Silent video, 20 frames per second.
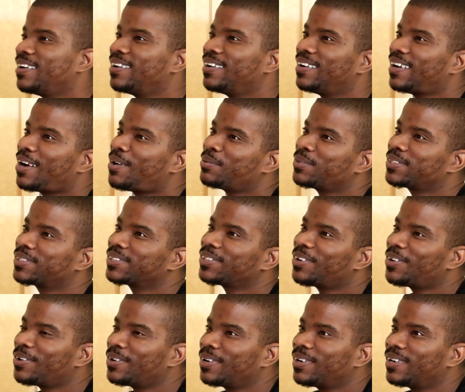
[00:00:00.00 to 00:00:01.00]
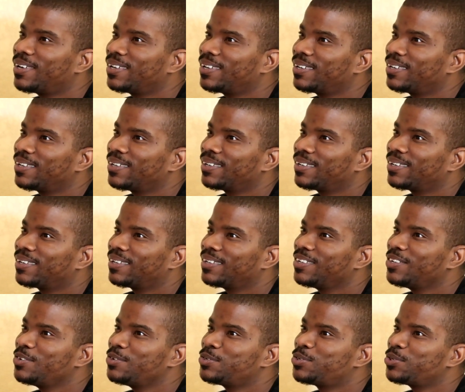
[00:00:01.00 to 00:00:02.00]
Uh, I was on uh,
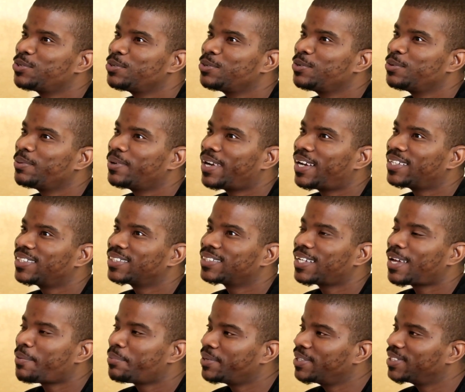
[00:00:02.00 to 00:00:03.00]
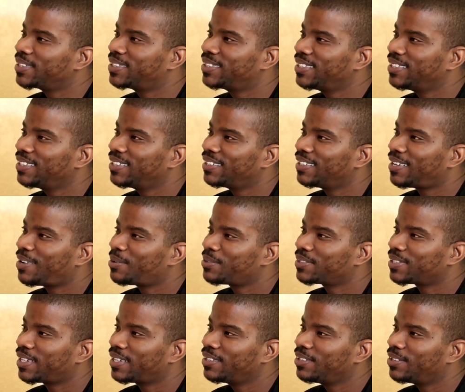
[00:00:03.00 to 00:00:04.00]
YouTube and I just happened to see it and I
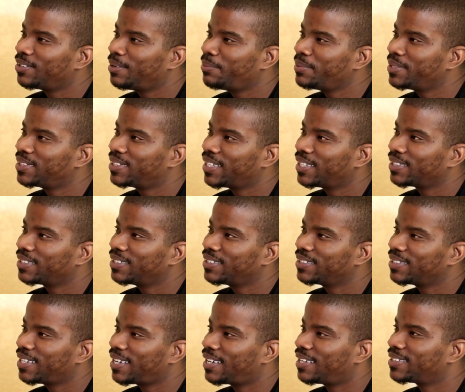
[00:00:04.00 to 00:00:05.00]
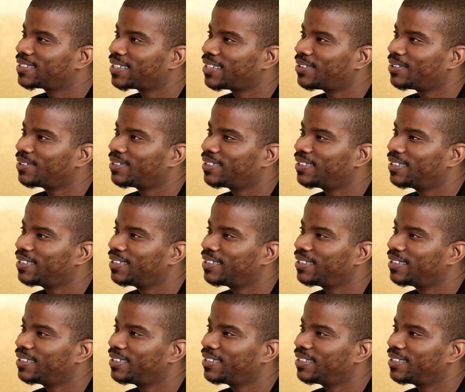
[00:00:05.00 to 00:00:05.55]
was like, you know, let me check these guys out.